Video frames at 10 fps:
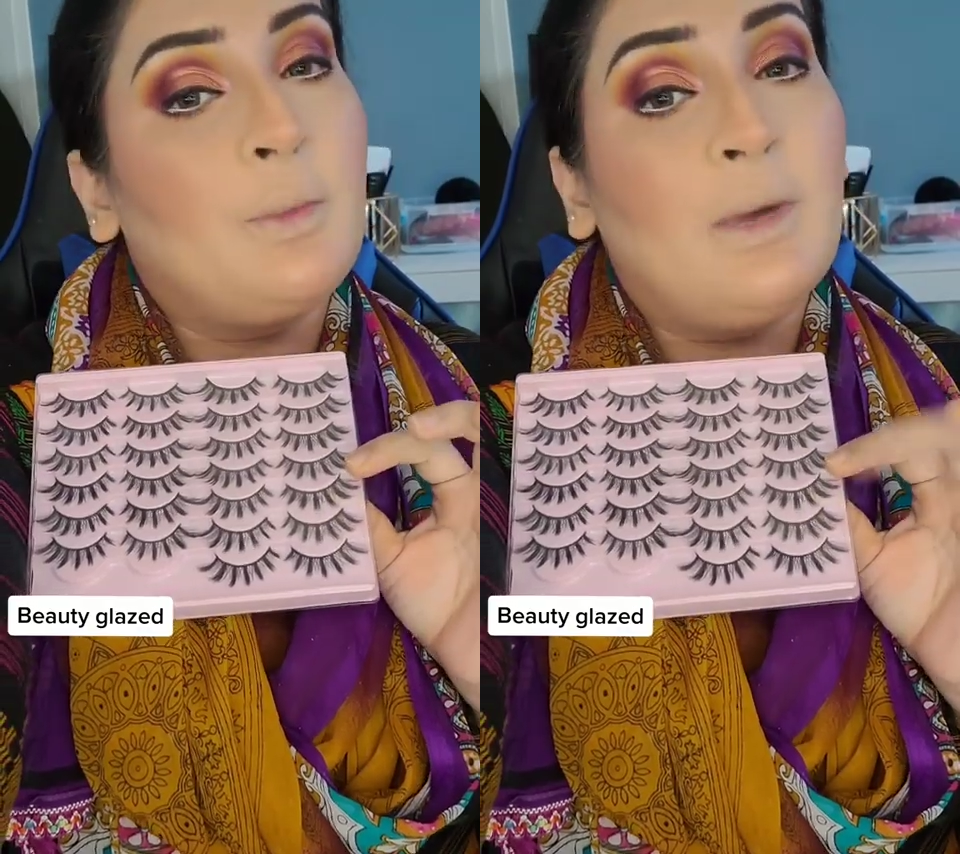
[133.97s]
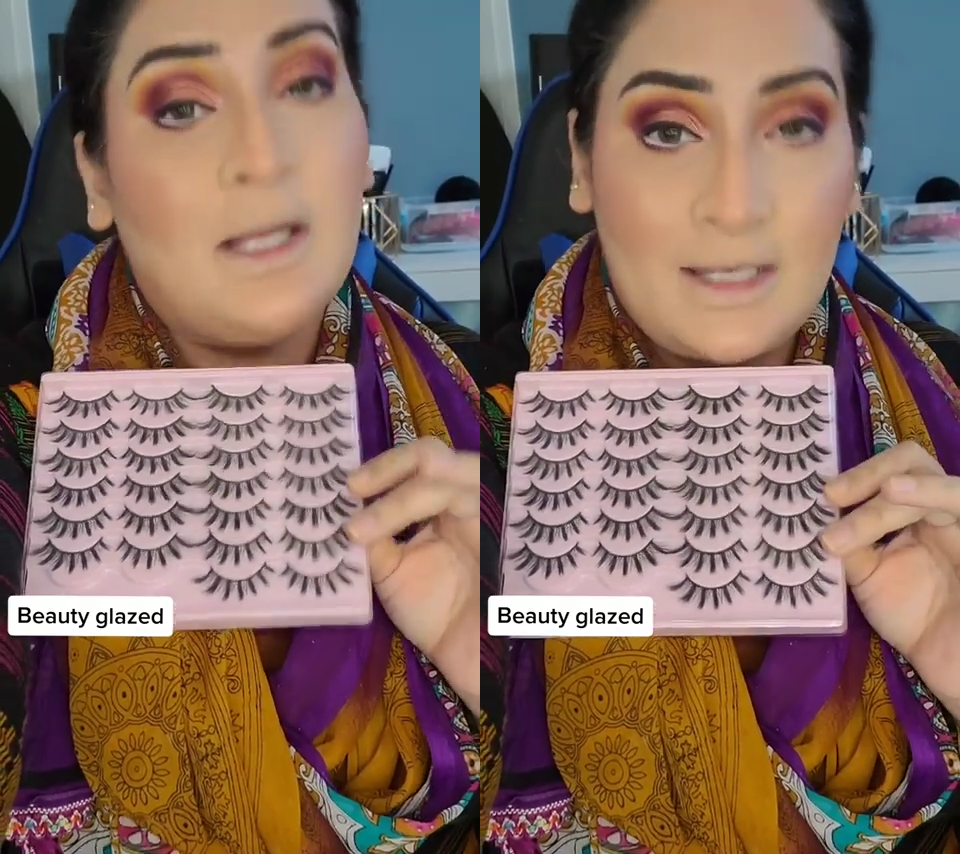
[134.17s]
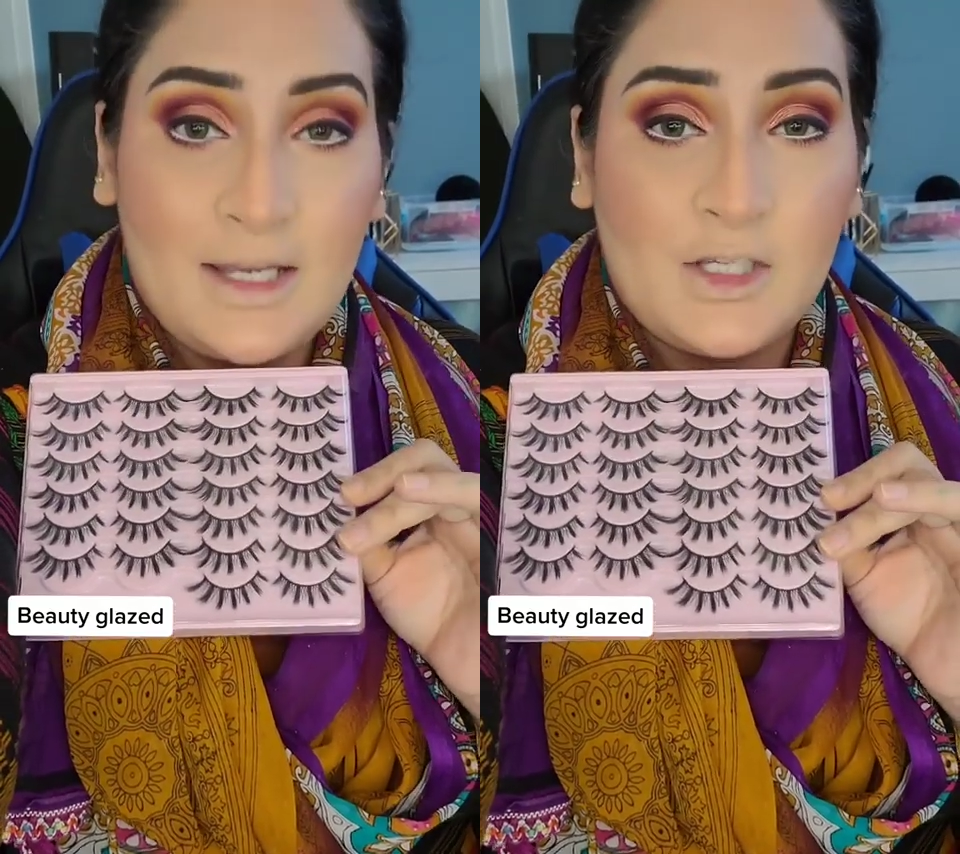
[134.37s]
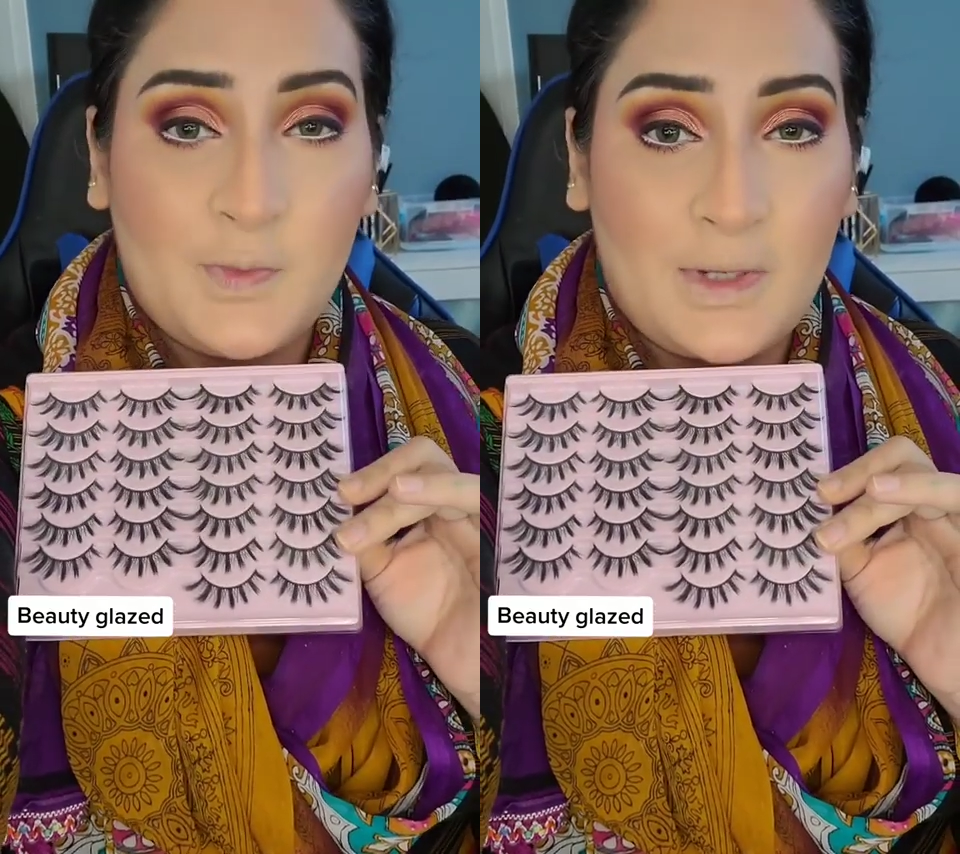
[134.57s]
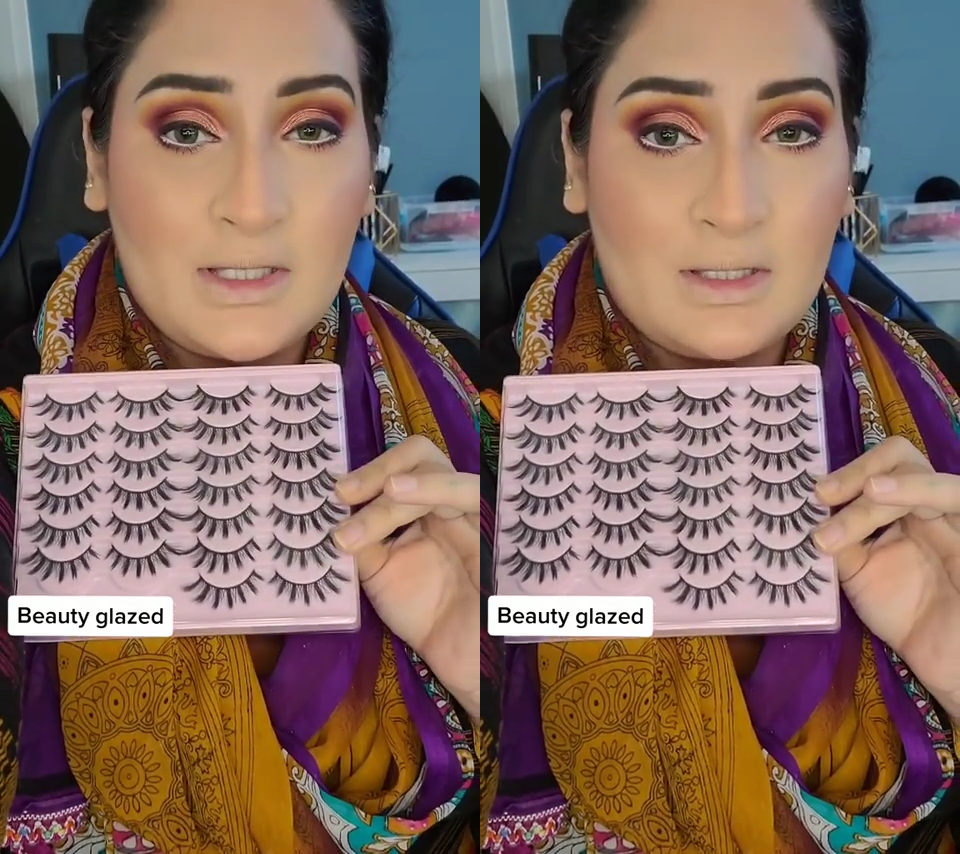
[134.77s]

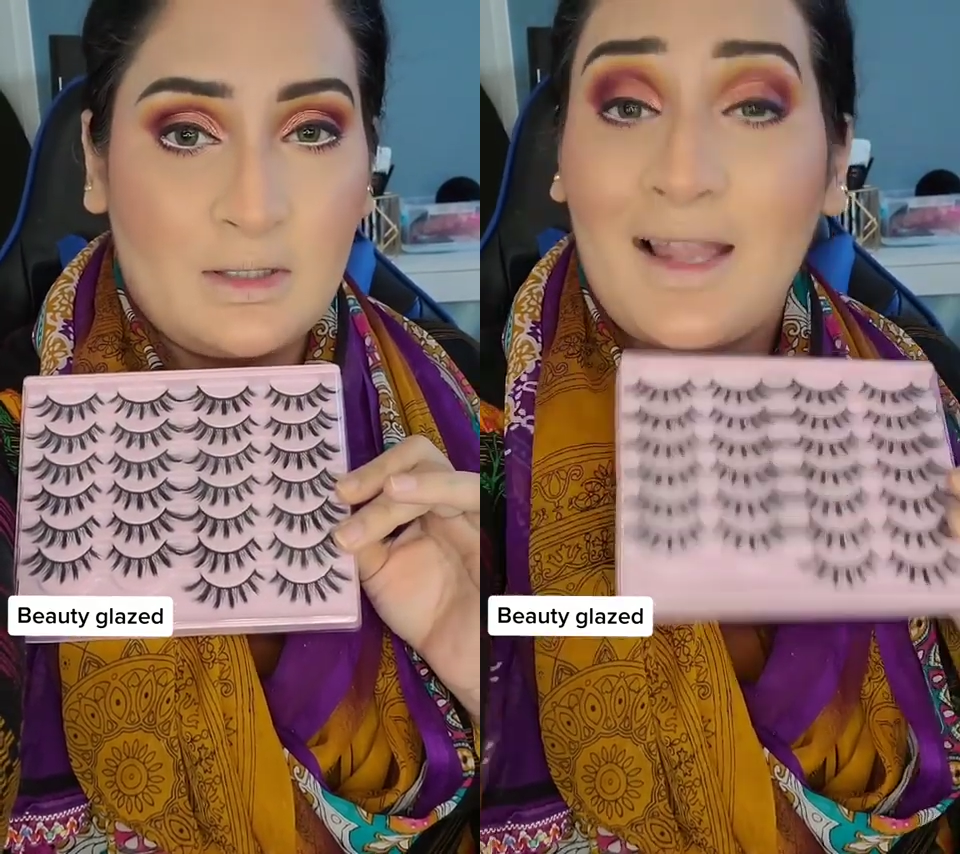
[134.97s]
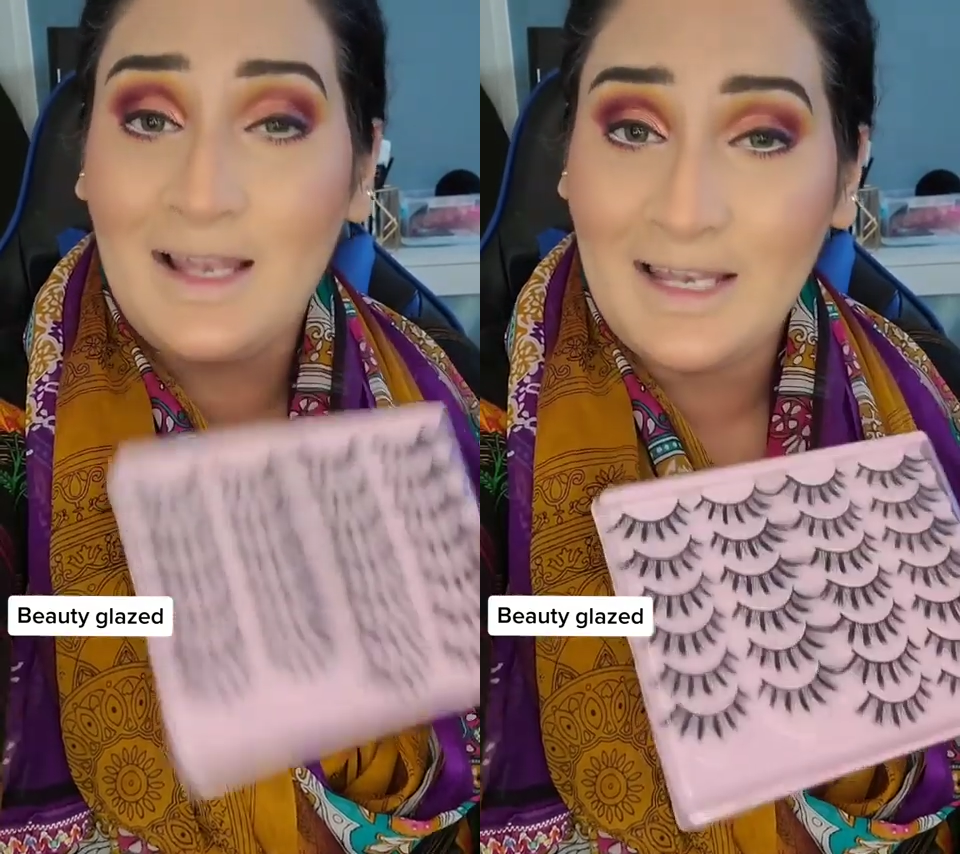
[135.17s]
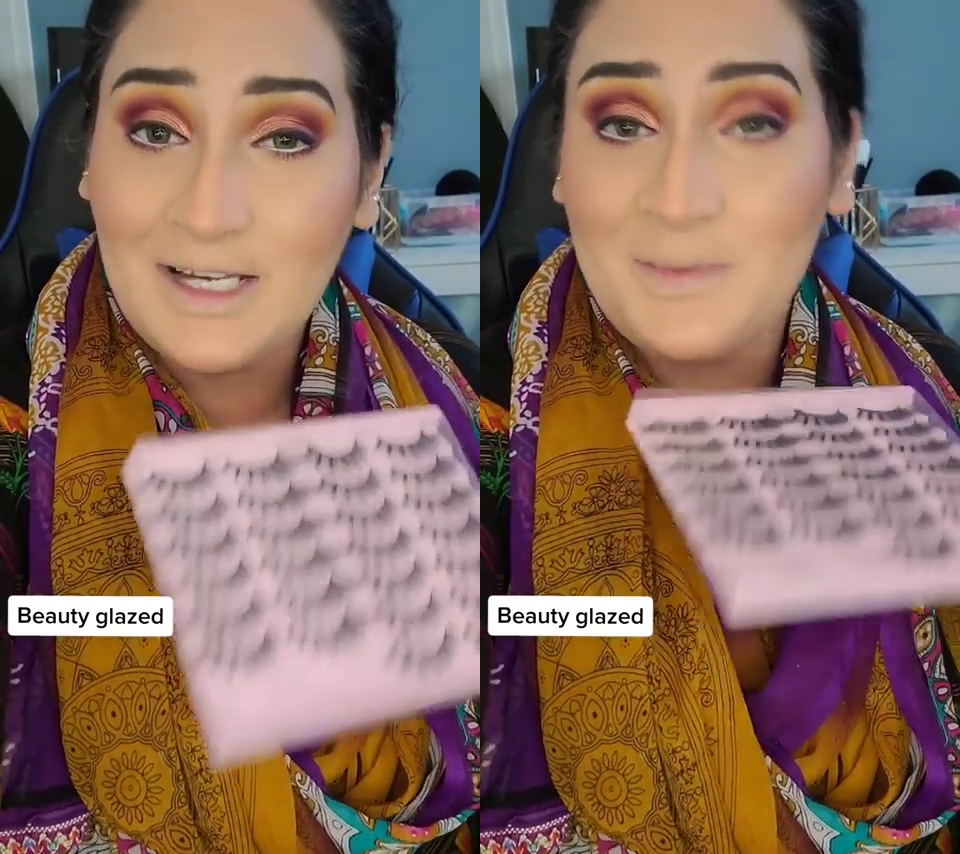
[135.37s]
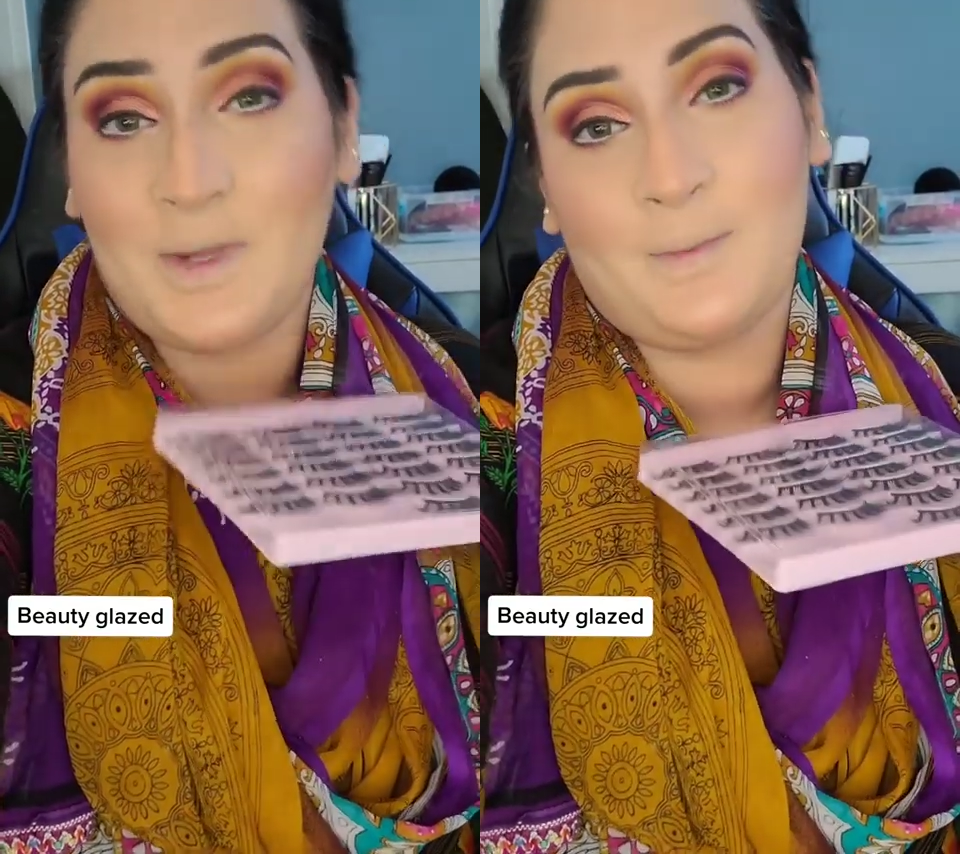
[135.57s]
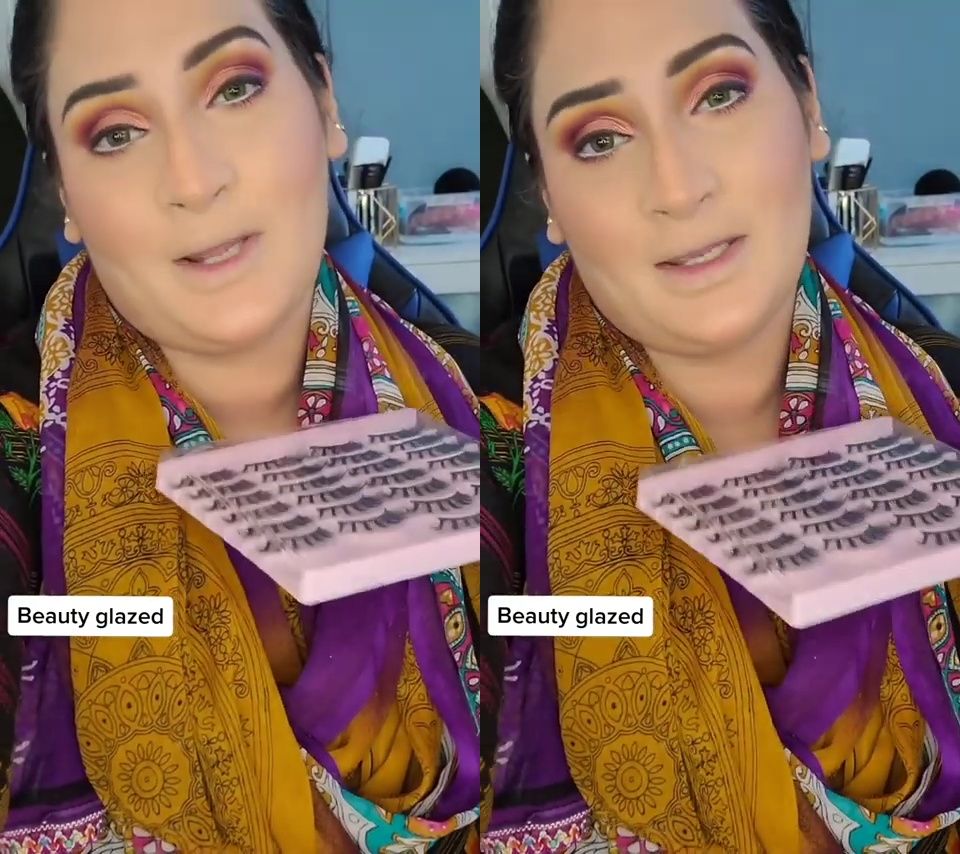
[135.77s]
AliExpress. Let me
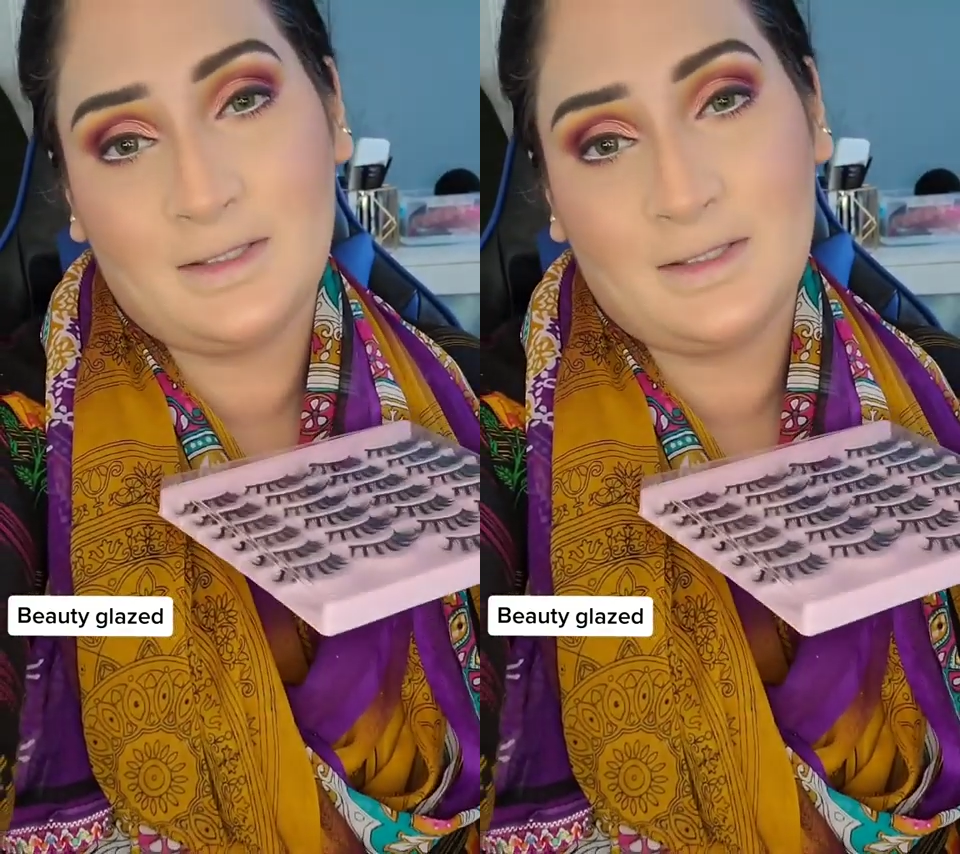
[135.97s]
apply.